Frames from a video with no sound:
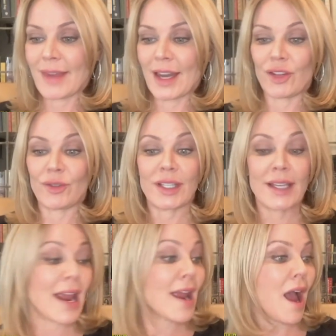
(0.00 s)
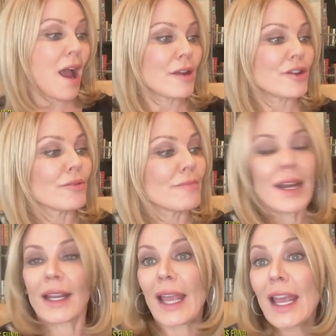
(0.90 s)
that you stay on your
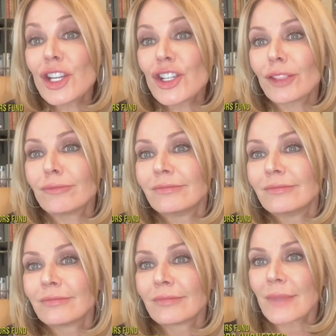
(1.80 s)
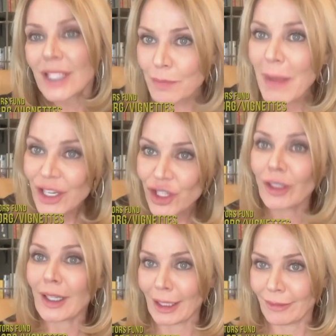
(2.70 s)
medication,
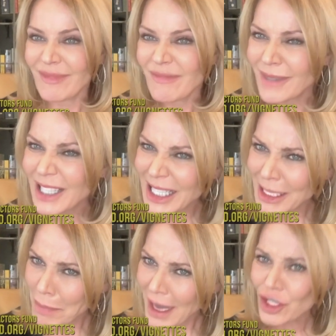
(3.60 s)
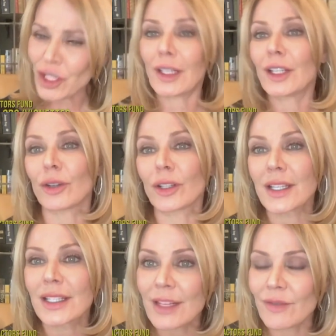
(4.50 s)
especially especially during
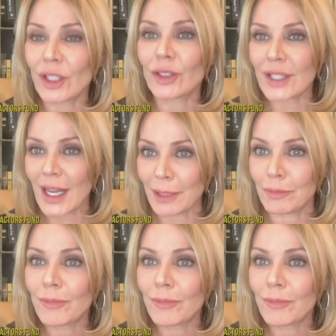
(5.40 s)
this difficult time.